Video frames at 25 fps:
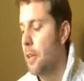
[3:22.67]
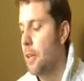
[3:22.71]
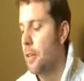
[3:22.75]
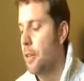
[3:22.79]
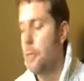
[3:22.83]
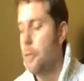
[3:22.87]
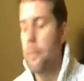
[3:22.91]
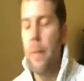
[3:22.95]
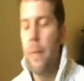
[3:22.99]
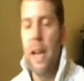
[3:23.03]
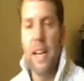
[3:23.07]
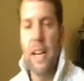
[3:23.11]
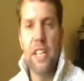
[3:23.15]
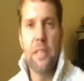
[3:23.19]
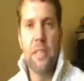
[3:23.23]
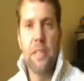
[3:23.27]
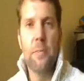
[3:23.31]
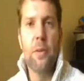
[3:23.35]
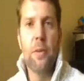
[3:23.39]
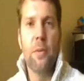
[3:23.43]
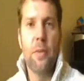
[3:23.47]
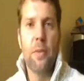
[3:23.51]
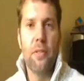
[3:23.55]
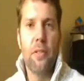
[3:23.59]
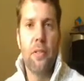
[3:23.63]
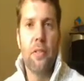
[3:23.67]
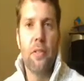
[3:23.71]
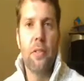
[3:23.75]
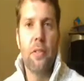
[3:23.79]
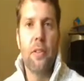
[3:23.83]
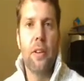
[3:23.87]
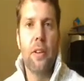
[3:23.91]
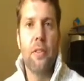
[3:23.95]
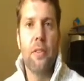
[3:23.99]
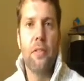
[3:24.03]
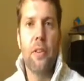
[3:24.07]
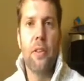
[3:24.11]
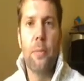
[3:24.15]
the maximum
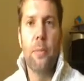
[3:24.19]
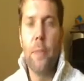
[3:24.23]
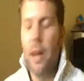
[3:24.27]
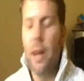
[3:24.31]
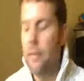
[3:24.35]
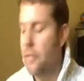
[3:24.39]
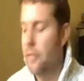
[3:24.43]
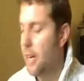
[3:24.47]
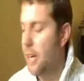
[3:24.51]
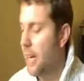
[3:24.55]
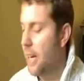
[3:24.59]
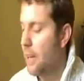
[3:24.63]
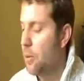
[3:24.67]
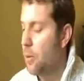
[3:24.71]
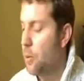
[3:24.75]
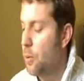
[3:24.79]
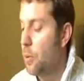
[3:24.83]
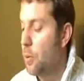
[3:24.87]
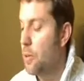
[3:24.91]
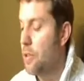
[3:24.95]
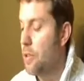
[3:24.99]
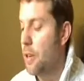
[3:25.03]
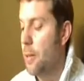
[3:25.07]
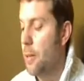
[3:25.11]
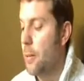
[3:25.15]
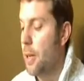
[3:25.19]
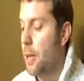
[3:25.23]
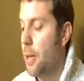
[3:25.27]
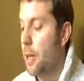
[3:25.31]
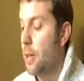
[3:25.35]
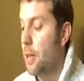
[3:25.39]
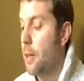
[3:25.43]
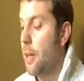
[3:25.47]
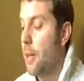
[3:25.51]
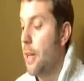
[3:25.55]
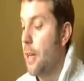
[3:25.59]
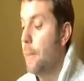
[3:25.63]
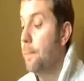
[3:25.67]
if you're puffing at it all the time like
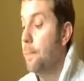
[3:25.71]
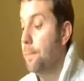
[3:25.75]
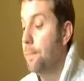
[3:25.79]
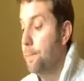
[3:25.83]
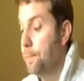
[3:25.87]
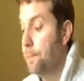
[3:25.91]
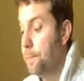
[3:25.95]
I am.